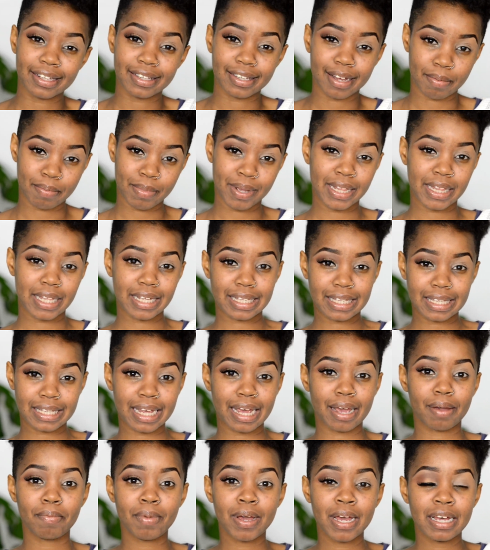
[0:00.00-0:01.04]
are made the
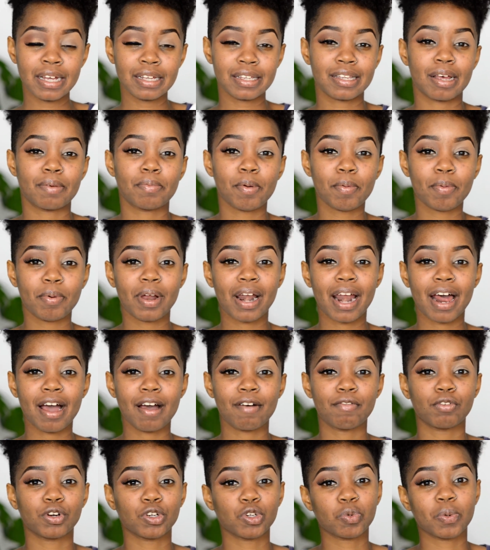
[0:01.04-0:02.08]
same. Some people
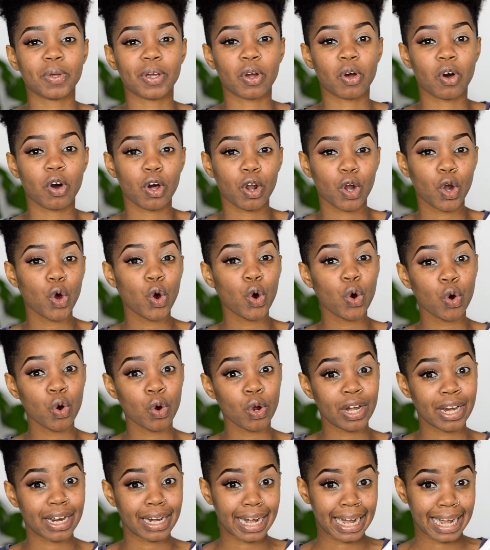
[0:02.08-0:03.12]
have what we call
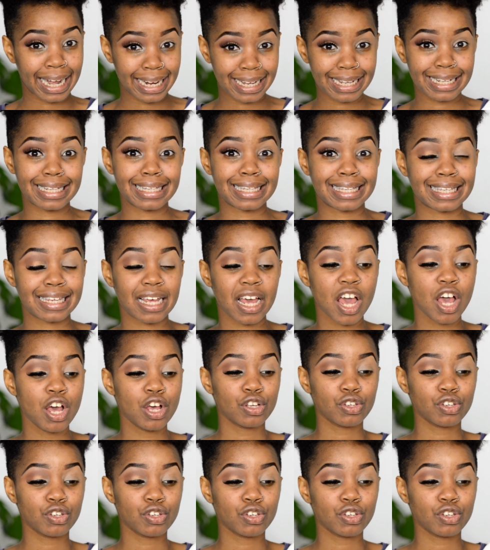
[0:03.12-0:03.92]
hooded lids,